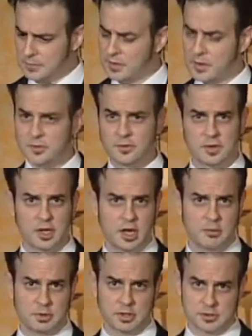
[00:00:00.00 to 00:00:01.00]
This is
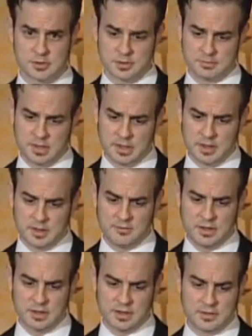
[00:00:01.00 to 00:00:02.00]
accomplished
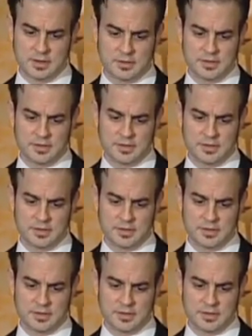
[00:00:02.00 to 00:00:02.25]
via a